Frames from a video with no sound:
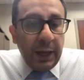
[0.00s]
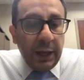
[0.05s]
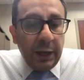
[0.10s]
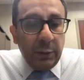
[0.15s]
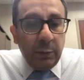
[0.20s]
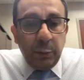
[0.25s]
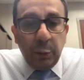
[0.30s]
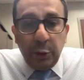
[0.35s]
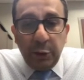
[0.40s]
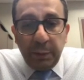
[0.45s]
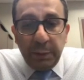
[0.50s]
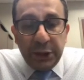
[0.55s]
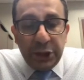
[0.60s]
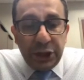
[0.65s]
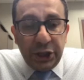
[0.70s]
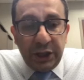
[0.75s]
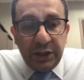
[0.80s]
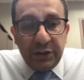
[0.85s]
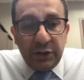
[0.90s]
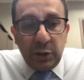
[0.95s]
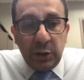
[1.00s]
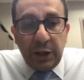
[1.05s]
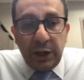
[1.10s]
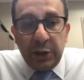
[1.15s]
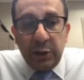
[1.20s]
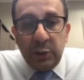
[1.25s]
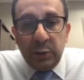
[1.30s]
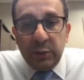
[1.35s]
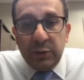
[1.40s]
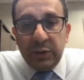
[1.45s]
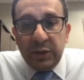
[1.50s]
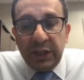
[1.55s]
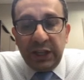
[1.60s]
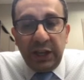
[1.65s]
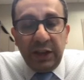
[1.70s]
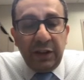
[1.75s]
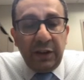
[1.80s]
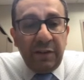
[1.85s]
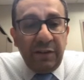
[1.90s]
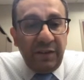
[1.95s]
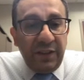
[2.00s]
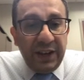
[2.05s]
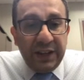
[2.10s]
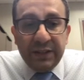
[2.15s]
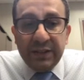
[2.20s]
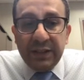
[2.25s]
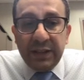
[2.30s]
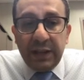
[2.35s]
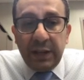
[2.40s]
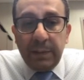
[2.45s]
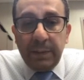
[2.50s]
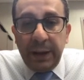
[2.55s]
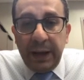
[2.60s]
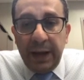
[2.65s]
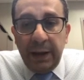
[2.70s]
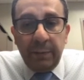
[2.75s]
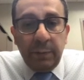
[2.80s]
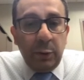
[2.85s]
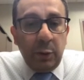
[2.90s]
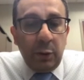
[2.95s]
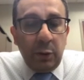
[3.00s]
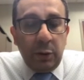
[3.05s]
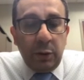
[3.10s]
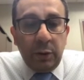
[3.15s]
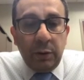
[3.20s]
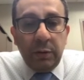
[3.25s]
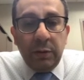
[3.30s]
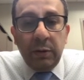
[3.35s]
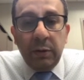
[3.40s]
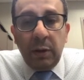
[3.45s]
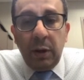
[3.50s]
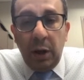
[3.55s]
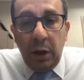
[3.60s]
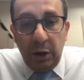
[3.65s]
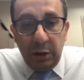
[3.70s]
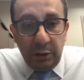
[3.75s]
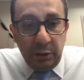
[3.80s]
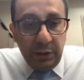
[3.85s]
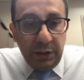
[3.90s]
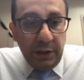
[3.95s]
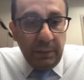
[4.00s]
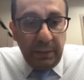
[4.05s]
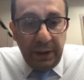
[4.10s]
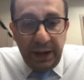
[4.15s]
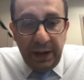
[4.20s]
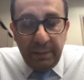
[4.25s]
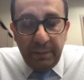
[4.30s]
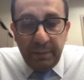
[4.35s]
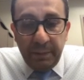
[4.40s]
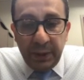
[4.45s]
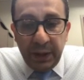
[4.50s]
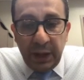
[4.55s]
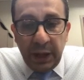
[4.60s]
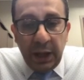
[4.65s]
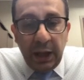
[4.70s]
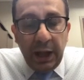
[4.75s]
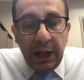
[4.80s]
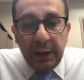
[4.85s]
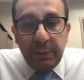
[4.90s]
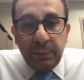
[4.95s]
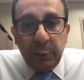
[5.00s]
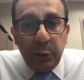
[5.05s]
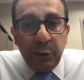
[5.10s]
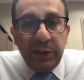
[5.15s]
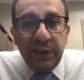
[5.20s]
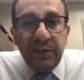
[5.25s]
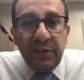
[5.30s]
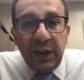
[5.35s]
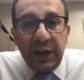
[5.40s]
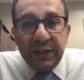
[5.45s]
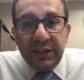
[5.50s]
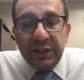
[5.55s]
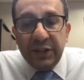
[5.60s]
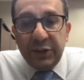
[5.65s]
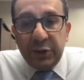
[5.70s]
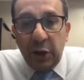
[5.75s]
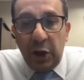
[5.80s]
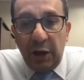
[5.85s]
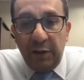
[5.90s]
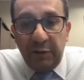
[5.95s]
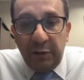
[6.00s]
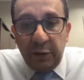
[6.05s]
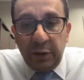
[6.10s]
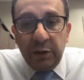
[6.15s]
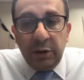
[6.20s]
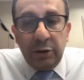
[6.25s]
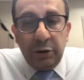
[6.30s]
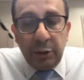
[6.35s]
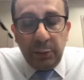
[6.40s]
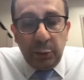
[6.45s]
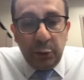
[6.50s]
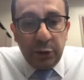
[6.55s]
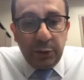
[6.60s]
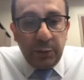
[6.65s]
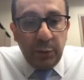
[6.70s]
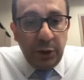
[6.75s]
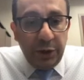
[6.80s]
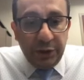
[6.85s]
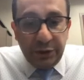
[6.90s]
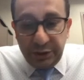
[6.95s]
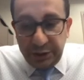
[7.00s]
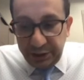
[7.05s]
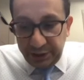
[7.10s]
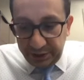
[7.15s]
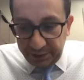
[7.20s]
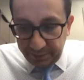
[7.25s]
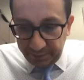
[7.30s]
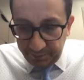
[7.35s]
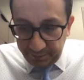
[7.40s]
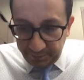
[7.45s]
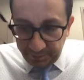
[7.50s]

In both machines, you can use either fixed EPAP or auto EPAP, and both devices offer remote monitoring.